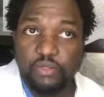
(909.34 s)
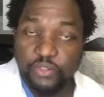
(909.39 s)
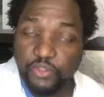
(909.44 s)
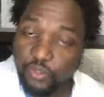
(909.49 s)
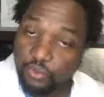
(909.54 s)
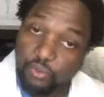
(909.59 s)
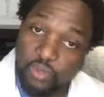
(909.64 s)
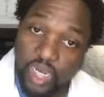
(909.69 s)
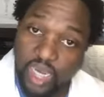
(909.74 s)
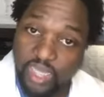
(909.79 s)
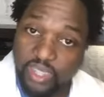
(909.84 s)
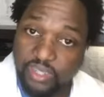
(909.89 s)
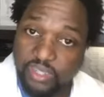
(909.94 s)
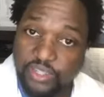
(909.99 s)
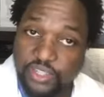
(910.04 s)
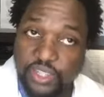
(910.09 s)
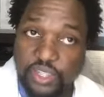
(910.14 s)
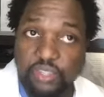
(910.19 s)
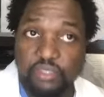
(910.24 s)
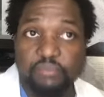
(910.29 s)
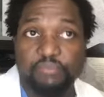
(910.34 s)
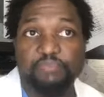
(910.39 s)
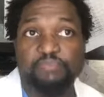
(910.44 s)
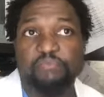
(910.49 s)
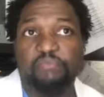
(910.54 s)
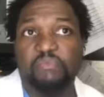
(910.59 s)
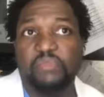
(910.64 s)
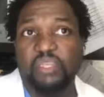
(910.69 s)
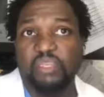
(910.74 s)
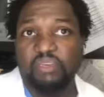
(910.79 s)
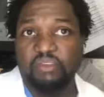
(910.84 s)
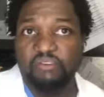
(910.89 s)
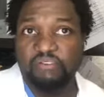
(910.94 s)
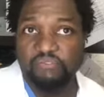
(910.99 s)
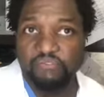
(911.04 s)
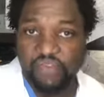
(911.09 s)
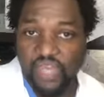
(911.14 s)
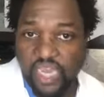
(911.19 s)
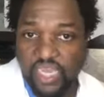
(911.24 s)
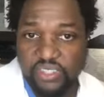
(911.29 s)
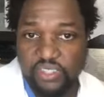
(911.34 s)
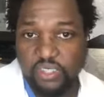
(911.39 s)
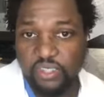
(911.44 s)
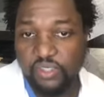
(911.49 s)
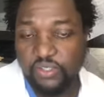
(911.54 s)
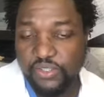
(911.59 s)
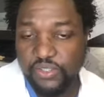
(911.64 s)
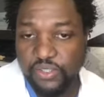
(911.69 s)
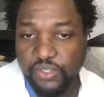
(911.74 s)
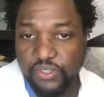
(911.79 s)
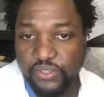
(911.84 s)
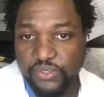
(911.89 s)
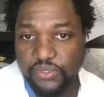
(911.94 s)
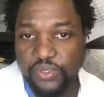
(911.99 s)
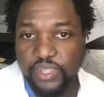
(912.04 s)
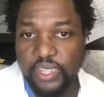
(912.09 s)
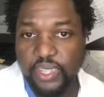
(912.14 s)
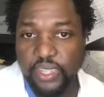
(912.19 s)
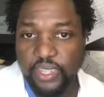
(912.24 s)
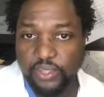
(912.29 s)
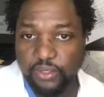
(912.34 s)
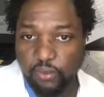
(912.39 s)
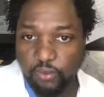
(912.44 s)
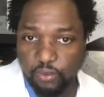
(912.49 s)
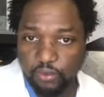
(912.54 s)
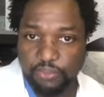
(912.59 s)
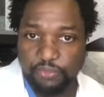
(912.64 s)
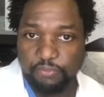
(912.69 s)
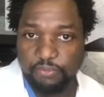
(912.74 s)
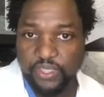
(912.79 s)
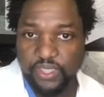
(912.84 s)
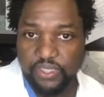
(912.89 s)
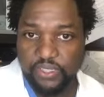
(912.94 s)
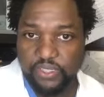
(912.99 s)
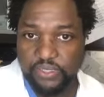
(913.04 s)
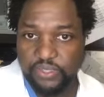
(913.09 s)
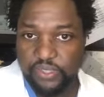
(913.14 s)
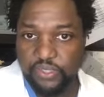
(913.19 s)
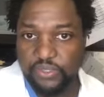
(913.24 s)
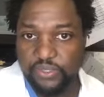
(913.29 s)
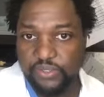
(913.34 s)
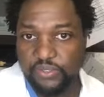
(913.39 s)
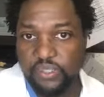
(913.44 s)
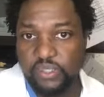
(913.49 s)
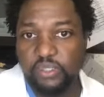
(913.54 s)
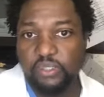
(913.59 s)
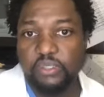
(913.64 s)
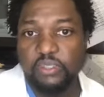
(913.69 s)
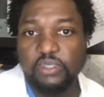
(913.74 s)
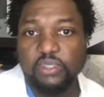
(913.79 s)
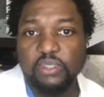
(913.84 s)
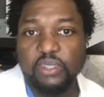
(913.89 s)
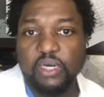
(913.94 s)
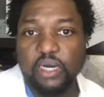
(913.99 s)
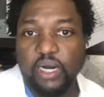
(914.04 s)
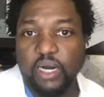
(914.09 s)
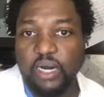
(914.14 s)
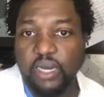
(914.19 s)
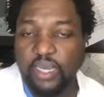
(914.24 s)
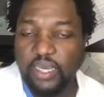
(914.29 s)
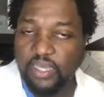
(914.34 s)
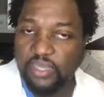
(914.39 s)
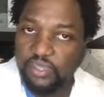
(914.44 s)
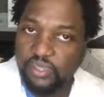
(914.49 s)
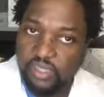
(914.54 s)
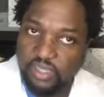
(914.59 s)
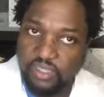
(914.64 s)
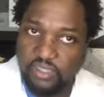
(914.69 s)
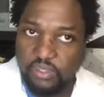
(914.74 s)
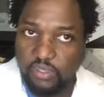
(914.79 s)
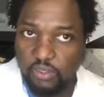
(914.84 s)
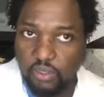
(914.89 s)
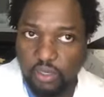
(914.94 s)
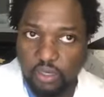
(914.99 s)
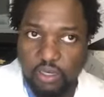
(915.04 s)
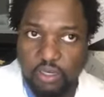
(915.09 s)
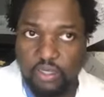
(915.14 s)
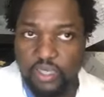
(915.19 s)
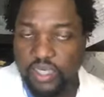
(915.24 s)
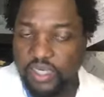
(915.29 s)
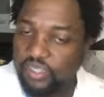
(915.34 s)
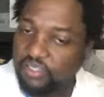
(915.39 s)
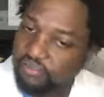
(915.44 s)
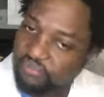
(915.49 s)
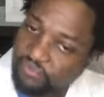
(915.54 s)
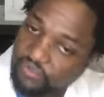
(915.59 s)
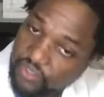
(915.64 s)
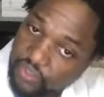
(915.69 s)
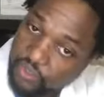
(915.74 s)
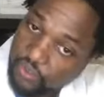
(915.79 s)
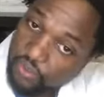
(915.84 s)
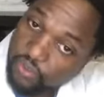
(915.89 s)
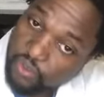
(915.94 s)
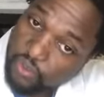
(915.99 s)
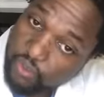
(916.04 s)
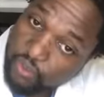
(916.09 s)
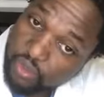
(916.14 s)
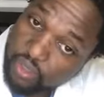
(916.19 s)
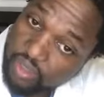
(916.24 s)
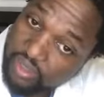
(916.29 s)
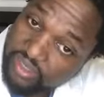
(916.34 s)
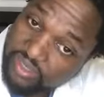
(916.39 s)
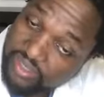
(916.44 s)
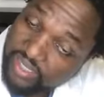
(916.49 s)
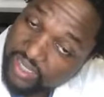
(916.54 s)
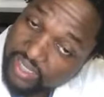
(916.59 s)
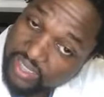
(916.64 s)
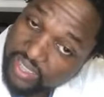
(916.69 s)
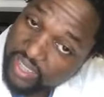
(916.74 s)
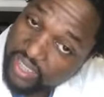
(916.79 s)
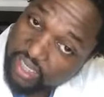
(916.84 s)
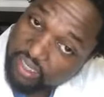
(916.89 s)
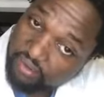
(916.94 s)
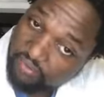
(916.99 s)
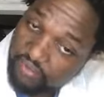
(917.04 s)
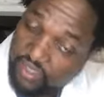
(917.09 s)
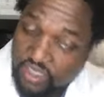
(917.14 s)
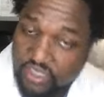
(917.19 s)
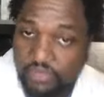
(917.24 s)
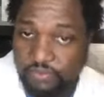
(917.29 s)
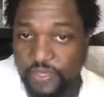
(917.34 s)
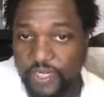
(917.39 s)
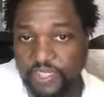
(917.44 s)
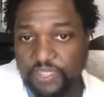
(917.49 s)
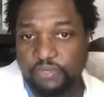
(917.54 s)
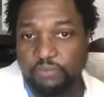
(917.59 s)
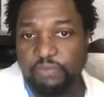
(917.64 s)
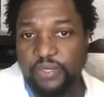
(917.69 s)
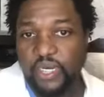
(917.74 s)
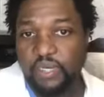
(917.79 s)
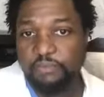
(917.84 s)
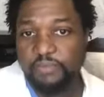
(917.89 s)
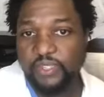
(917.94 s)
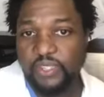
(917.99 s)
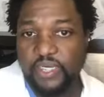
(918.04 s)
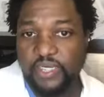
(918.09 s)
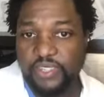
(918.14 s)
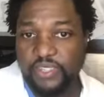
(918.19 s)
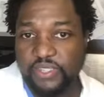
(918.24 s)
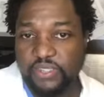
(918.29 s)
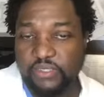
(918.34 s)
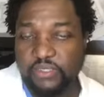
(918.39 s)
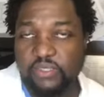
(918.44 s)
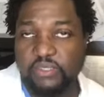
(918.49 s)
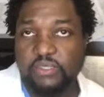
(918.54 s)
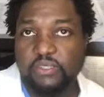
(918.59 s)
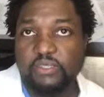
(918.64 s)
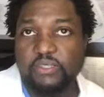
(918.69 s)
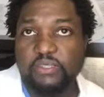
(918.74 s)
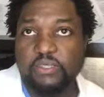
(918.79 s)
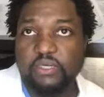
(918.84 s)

Neurology, vascular surgery, and orthopedic surgery. And these are all the individuals who are going to take care of these patient populations